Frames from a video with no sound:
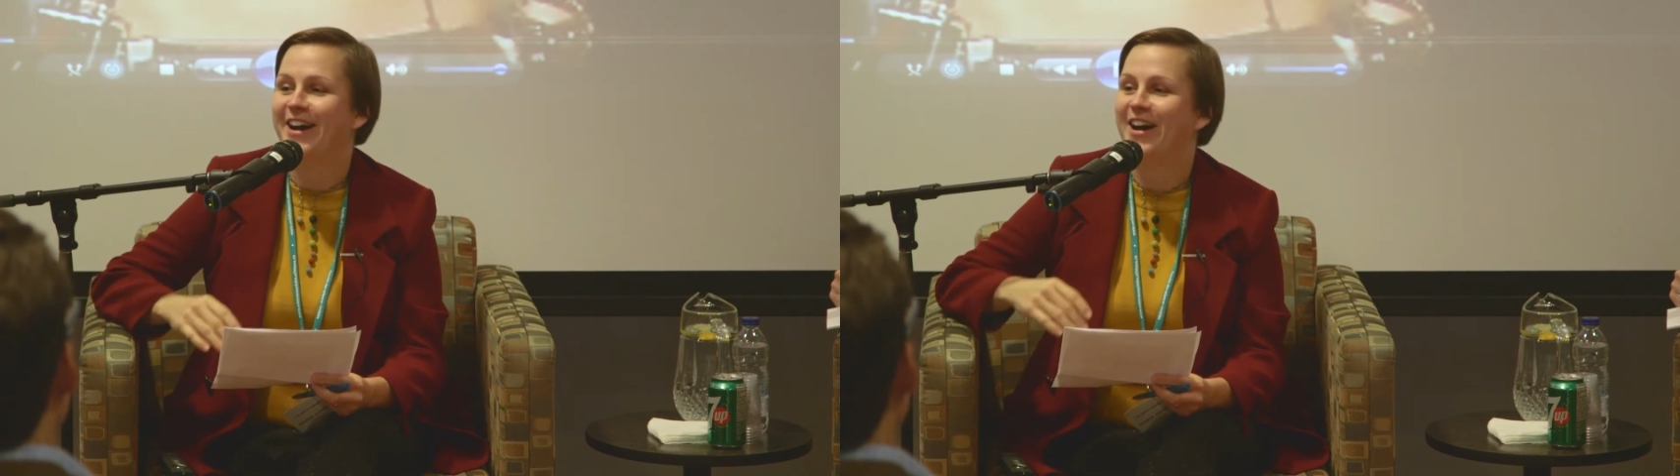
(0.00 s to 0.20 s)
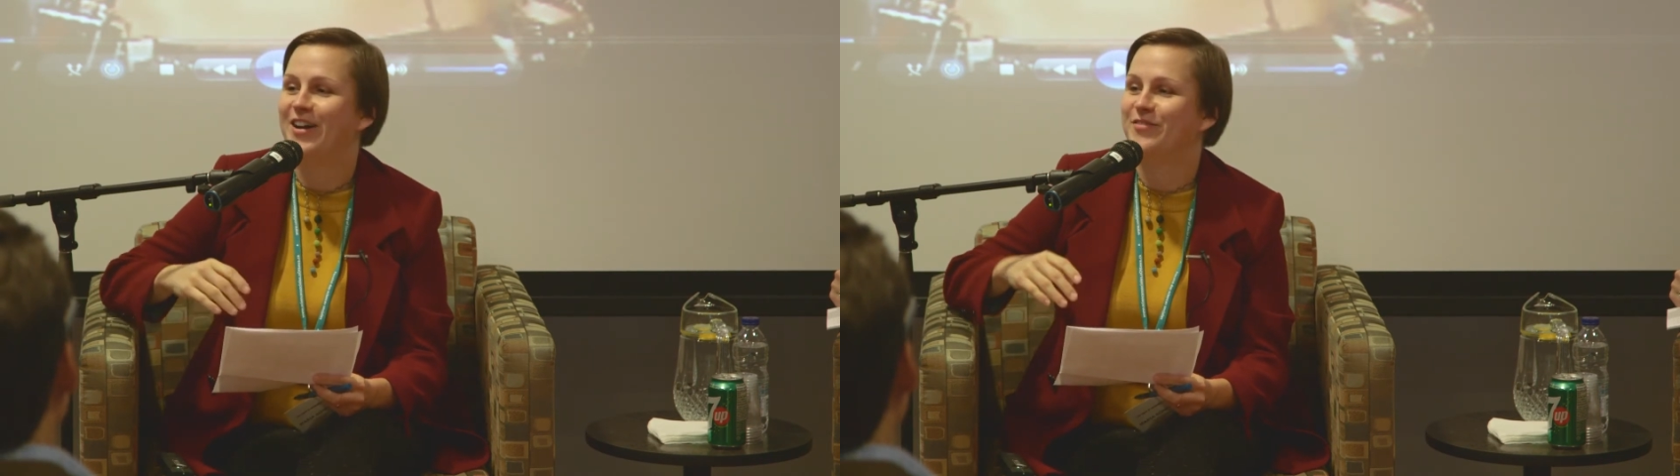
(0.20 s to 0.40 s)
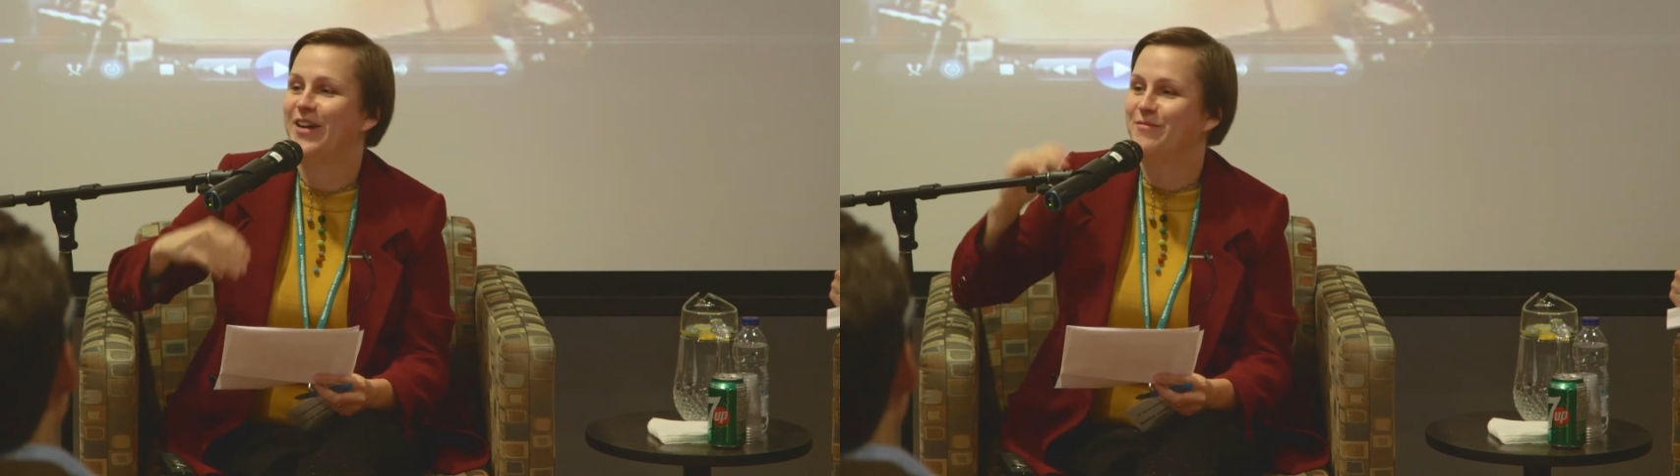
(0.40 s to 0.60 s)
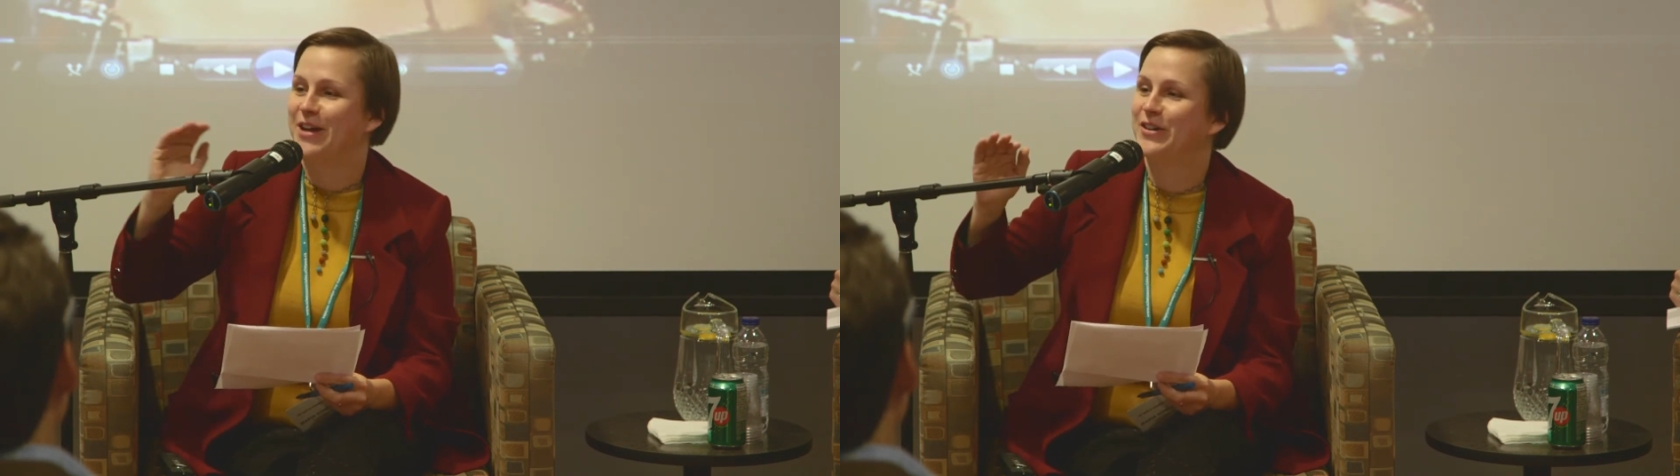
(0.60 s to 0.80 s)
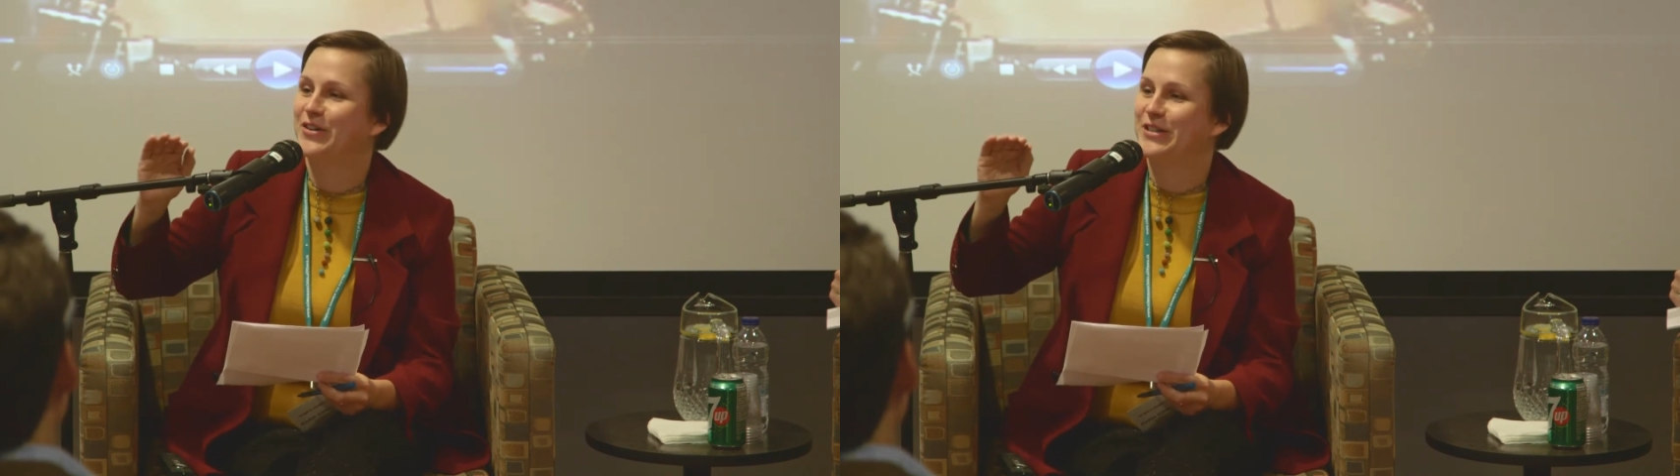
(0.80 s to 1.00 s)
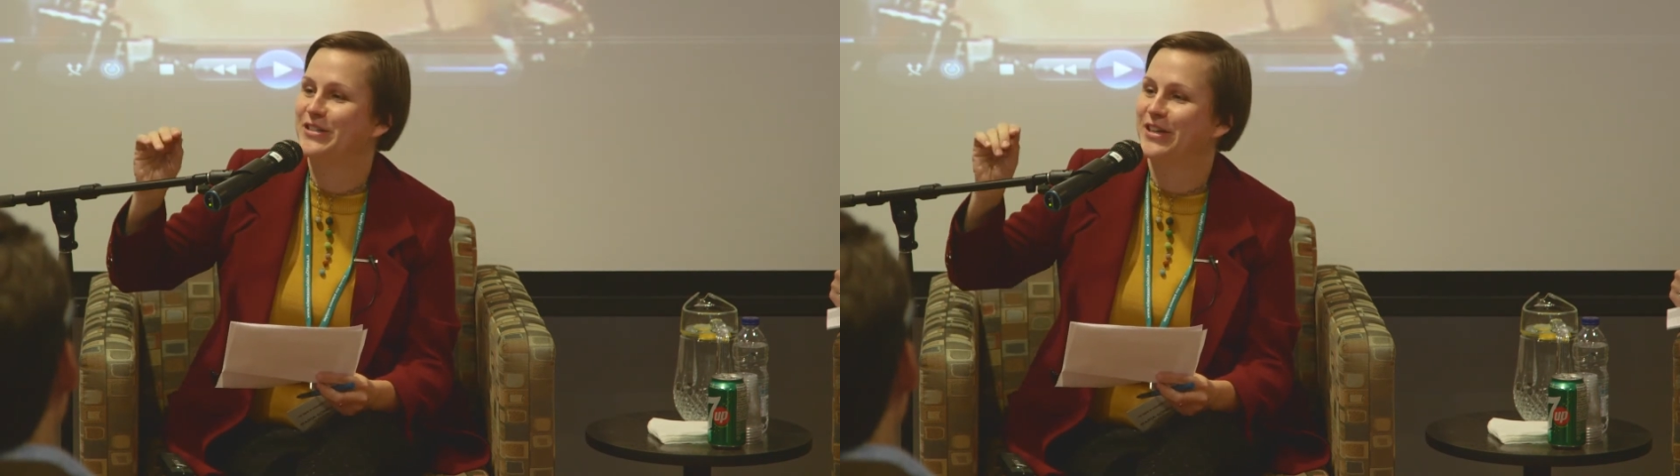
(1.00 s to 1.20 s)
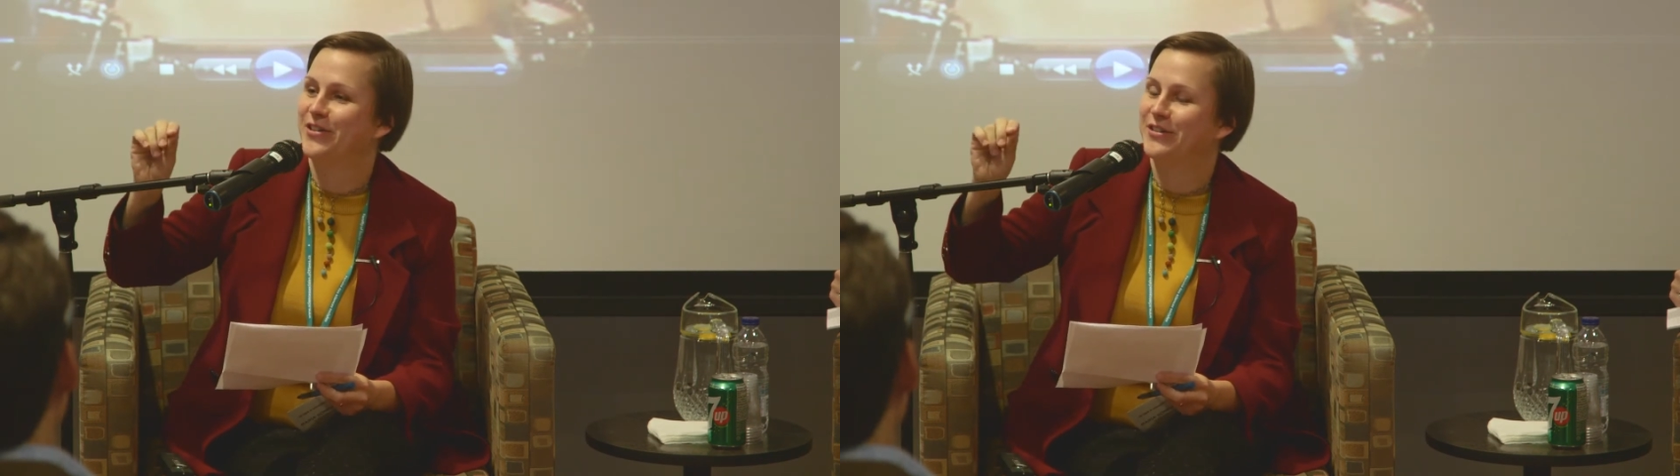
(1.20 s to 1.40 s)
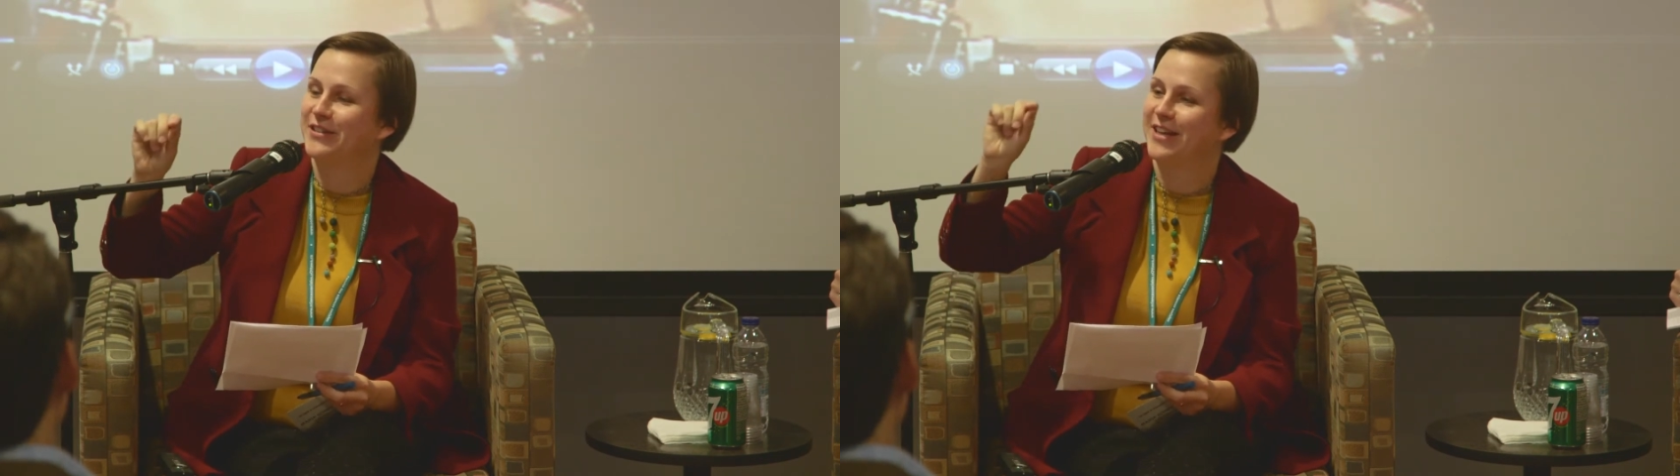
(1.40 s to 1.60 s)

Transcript: I'm not going to